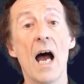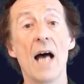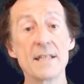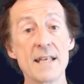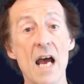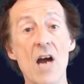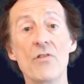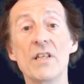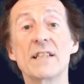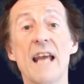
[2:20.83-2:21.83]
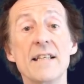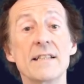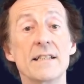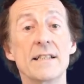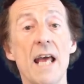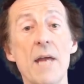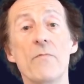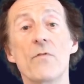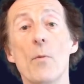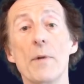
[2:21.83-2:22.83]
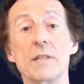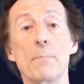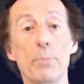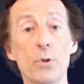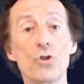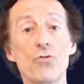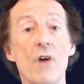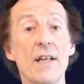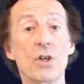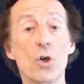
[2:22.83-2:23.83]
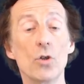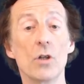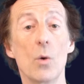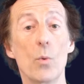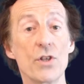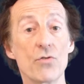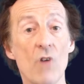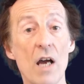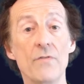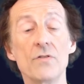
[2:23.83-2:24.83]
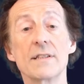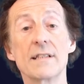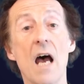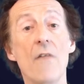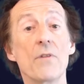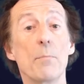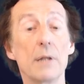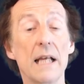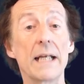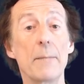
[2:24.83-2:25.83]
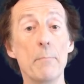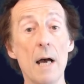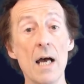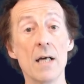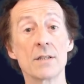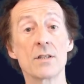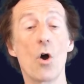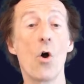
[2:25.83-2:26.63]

Antares gets its name from its blood-red colour, which rivals that of the planet Mars,